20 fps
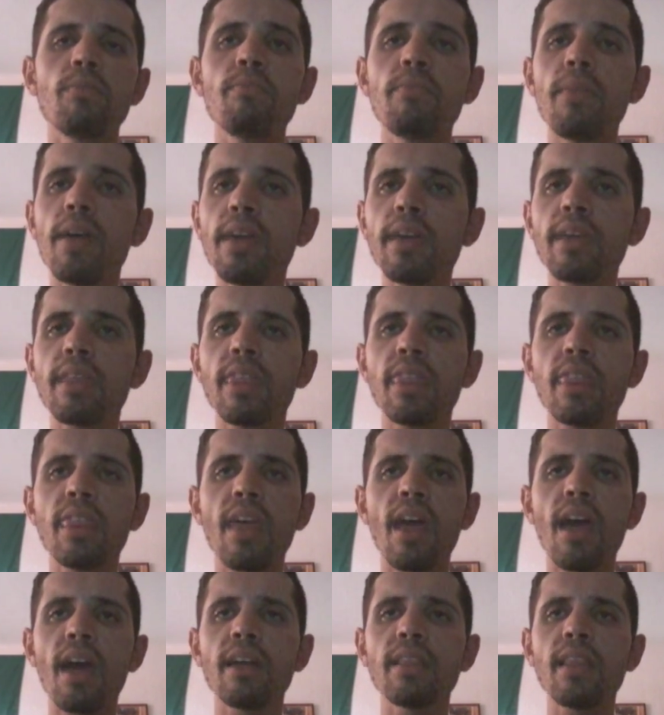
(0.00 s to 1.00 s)
make
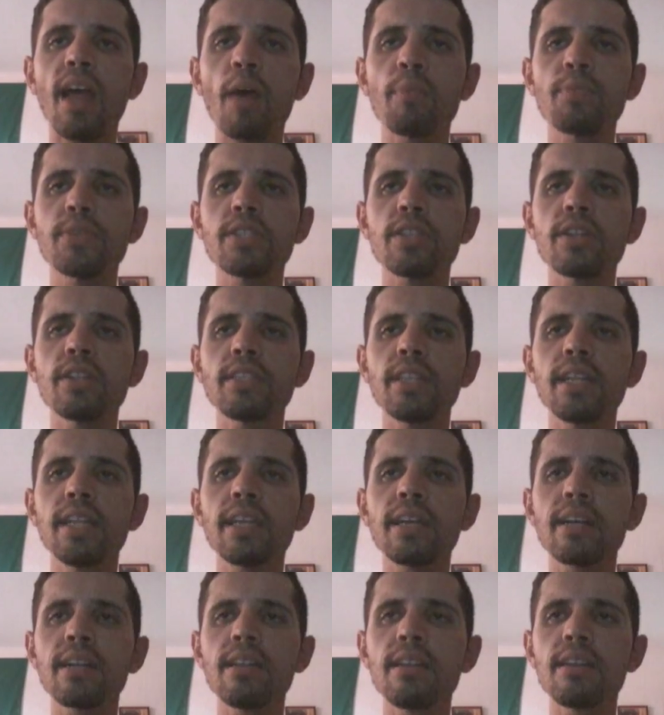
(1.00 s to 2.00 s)
them absolutely
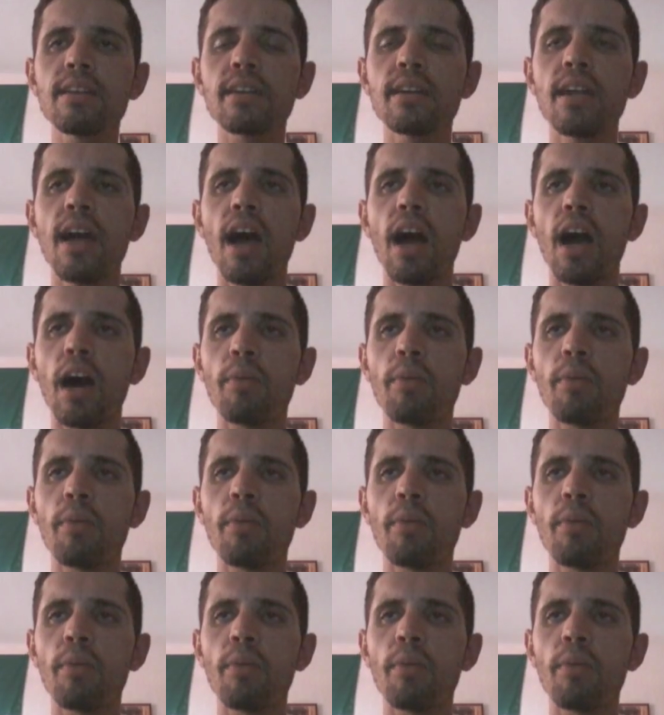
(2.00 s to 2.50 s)
clear